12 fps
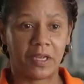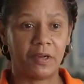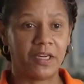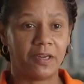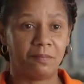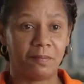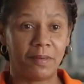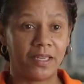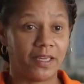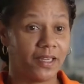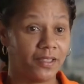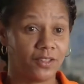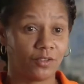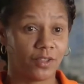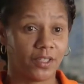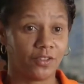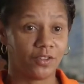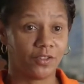He didn't meet any
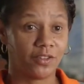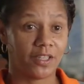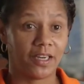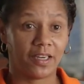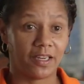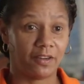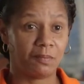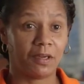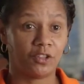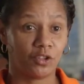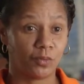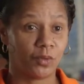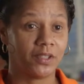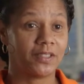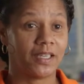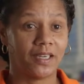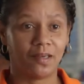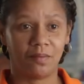strangers. He met you one
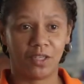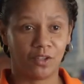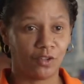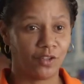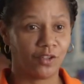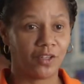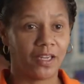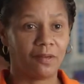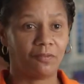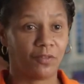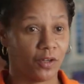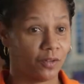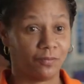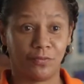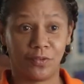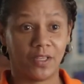time, he knew your name for a